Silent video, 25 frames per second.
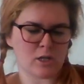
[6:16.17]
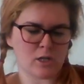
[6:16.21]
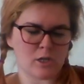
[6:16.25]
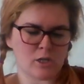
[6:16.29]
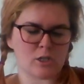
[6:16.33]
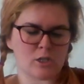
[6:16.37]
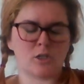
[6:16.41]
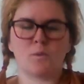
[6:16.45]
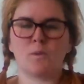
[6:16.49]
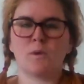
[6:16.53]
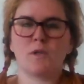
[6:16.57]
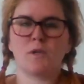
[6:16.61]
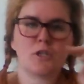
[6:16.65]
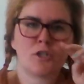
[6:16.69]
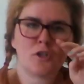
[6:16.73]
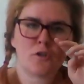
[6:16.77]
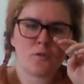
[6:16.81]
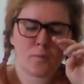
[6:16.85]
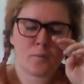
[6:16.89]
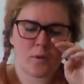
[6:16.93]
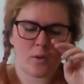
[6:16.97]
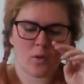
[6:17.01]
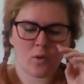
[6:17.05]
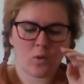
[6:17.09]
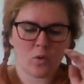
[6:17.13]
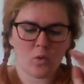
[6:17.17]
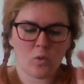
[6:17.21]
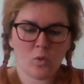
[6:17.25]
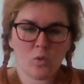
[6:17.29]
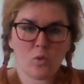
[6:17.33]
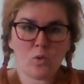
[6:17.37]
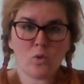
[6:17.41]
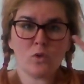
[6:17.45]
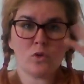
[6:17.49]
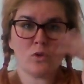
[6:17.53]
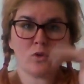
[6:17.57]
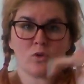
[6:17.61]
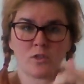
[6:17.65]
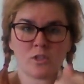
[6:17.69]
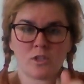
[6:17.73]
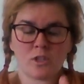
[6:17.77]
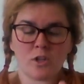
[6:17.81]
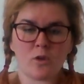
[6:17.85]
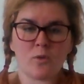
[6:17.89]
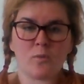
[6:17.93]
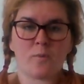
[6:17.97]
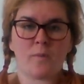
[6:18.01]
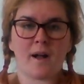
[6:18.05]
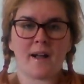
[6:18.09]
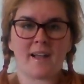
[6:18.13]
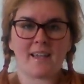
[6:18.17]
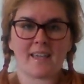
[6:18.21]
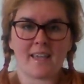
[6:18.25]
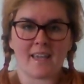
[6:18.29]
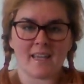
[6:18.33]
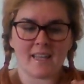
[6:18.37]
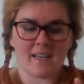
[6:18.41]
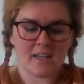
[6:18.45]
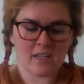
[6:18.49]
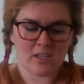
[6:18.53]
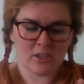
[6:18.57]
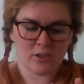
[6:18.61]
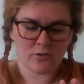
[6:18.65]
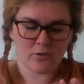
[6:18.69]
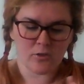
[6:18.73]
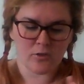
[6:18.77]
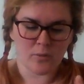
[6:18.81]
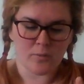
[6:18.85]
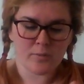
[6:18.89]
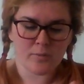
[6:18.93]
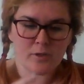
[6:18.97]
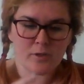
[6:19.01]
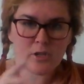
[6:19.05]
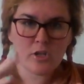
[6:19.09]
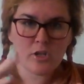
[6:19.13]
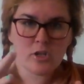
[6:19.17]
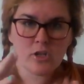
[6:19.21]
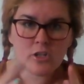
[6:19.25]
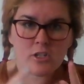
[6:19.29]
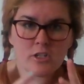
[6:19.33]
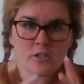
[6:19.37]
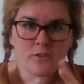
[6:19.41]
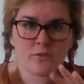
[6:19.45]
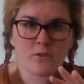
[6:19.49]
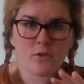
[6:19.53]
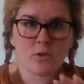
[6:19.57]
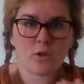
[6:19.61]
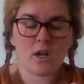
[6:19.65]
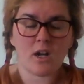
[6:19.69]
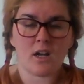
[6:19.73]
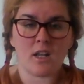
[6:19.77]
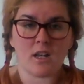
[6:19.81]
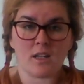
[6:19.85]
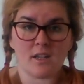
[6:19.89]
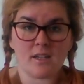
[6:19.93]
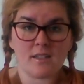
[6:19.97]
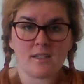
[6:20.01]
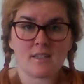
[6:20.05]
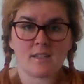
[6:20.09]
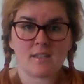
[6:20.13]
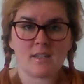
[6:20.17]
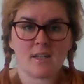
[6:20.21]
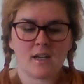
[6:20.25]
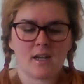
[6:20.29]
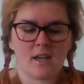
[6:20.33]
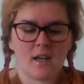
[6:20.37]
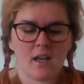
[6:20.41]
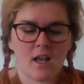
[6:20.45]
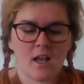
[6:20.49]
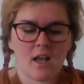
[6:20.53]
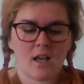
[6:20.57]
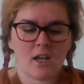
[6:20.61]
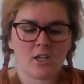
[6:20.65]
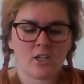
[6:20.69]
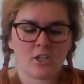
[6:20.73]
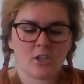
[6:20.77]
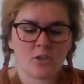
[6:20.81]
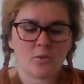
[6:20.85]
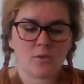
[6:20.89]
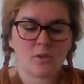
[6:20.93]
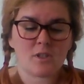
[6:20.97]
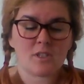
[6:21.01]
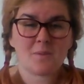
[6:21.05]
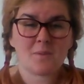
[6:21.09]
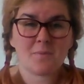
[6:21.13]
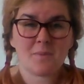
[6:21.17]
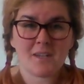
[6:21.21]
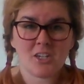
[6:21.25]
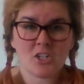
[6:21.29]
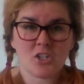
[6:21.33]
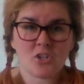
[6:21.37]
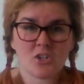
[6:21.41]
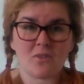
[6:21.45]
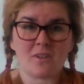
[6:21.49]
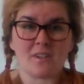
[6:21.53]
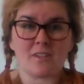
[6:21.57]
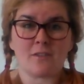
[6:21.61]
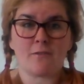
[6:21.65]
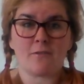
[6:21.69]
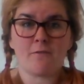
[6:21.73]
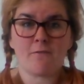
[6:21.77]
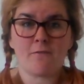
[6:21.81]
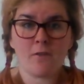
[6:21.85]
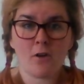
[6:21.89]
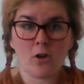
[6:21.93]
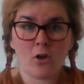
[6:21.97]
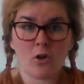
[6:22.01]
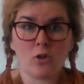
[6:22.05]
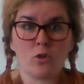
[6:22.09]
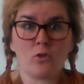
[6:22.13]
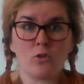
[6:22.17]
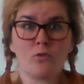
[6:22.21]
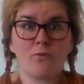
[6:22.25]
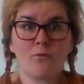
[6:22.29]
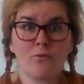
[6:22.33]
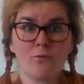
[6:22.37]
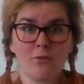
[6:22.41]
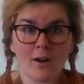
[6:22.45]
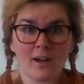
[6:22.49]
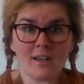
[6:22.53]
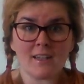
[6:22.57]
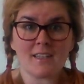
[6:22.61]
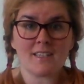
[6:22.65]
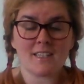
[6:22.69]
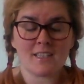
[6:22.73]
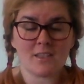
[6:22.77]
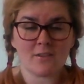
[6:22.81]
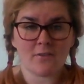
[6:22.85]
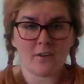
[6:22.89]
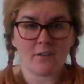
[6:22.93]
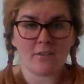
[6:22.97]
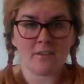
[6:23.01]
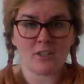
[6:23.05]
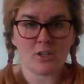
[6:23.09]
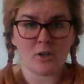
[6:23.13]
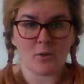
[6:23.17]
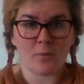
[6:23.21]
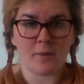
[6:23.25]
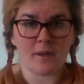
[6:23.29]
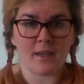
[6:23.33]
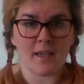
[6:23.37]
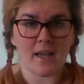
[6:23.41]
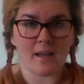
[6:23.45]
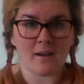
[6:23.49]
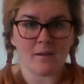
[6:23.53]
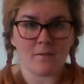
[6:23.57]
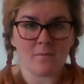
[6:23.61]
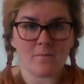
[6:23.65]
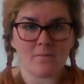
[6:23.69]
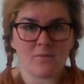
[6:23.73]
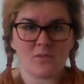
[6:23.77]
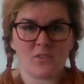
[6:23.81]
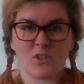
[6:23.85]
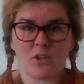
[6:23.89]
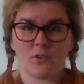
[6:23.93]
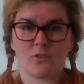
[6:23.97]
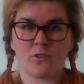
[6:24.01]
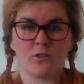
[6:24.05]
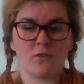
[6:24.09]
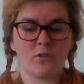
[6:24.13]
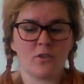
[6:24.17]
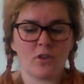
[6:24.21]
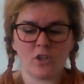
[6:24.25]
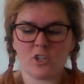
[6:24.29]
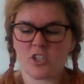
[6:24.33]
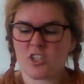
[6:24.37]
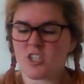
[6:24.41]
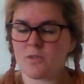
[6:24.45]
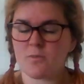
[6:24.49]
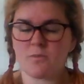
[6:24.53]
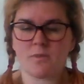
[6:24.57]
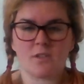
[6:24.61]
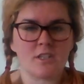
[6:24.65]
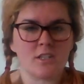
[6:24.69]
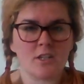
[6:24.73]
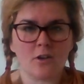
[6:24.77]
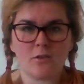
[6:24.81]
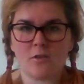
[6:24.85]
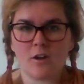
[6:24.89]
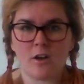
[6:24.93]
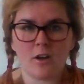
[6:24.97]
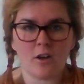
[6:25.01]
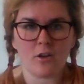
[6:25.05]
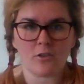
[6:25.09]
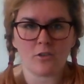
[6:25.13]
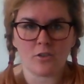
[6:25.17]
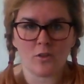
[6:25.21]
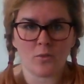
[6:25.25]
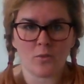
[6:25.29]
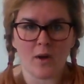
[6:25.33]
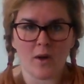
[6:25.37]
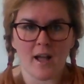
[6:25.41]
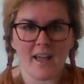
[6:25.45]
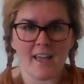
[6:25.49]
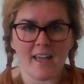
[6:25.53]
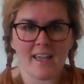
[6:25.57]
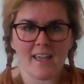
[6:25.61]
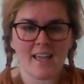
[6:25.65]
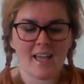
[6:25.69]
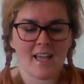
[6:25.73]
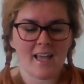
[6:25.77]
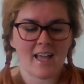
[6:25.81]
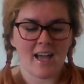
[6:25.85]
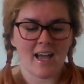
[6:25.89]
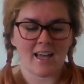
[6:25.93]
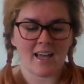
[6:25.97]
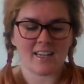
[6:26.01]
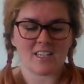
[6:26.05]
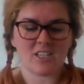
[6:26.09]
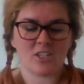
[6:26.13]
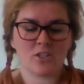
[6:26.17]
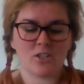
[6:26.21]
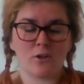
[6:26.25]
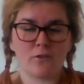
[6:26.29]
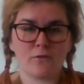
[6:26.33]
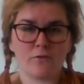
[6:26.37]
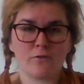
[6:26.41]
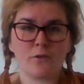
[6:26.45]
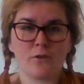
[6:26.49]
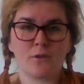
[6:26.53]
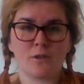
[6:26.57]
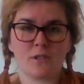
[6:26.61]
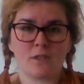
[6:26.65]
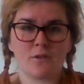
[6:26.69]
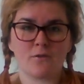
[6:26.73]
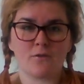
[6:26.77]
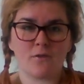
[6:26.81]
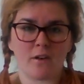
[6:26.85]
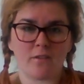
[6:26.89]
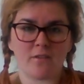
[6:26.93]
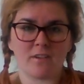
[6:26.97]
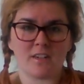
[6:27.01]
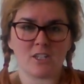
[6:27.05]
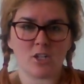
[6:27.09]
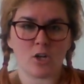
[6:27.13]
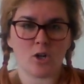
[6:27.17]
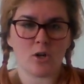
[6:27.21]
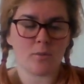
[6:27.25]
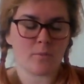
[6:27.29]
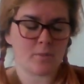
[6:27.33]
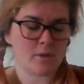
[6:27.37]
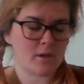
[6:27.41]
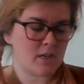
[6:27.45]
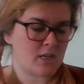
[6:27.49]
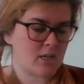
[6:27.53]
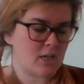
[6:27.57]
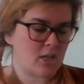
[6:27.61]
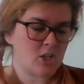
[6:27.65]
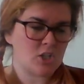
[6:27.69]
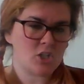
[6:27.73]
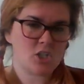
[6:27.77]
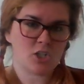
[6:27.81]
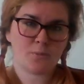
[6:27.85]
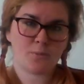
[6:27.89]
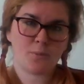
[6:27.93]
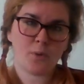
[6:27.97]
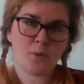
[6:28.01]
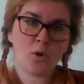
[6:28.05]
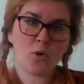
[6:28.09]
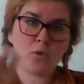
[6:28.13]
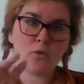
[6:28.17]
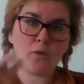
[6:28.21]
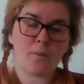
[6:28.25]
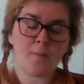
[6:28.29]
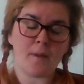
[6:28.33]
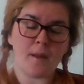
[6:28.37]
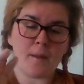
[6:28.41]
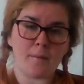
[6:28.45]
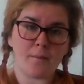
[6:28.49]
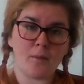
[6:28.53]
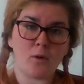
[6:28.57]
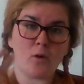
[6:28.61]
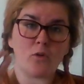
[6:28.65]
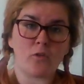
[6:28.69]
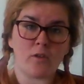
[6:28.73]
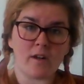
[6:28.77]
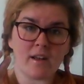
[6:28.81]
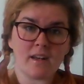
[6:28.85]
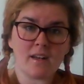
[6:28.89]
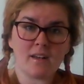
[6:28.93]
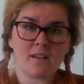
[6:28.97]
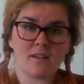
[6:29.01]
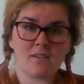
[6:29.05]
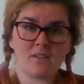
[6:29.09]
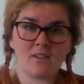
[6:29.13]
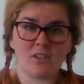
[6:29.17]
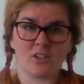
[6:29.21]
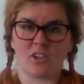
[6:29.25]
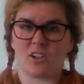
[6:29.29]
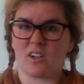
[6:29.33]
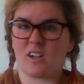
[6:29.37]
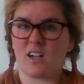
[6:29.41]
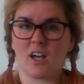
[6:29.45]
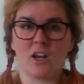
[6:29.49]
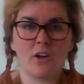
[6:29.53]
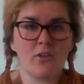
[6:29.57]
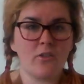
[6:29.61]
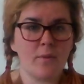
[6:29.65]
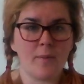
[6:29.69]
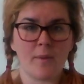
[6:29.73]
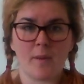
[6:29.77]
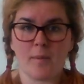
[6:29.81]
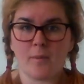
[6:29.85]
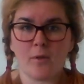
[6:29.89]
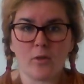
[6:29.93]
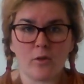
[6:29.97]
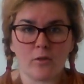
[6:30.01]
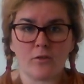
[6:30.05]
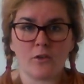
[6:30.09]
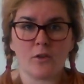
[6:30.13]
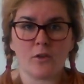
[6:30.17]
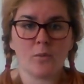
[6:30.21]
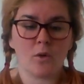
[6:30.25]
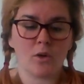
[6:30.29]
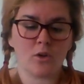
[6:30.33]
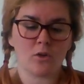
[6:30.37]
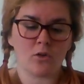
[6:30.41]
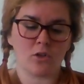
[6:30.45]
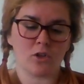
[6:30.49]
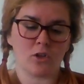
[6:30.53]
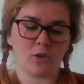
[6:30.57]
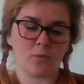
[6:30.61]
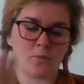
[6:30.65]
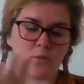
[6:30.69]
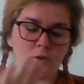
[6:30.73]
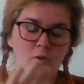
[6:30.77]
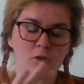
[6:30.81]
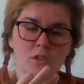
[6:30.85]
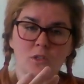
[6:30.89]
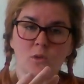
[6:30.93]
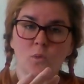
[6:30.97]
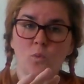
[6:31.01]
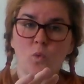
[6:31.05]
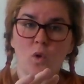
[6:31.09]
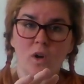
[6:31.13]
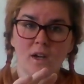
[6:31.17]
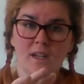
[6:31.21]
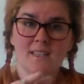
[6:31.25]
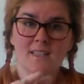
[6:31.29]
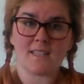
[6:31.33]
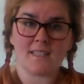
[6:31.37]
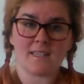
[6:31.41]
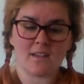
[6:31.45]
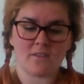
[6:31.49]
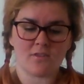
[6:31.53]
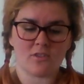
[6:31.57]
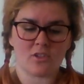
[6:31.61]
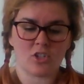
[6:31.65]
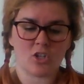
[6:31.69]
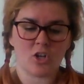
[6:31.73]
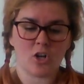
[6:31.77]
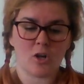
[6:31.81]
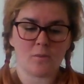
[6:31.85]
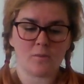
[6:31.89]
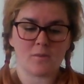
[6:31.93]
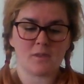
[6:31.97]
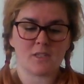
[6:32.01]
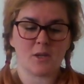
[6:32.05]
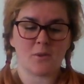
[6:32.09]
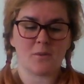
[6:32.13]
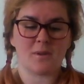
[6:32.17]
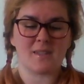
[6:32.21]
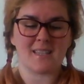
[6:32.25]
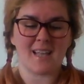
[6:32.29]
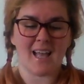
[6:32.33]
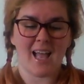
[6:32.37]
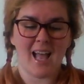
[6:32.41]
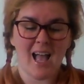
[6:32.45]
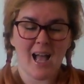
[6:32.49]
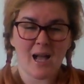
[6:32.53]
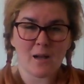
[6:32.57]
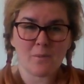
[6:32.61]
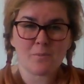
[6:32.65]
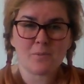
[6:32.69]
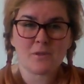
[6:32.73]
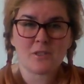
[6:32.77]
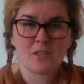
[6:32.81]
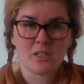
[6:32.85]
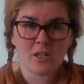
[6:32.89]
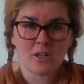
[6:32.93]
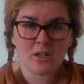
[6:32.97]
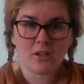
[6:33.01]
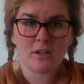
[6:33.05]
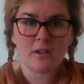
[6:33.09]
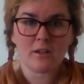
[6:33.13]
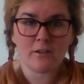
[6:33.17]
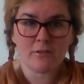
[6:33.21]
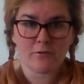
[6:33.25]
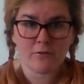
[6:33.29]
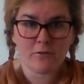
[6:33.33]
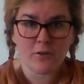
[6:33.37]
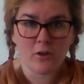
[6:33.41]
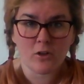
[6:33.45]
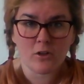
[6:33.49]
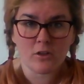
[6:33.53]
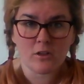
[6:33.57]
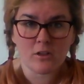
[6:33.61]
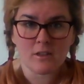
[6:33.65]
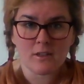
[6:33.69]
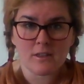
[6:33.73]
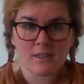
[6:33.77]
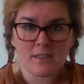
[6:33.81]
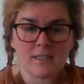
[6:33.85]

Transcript: So once you've put all your salt back in and you've got beautiful colours, you want to make sure it's full right to the very top again. So if you've lost some salt along the way and it's not full to the very top, just pour a bit more in. You can colour a bit more if you want, or you can pour some white in at the top so it's absolutely full.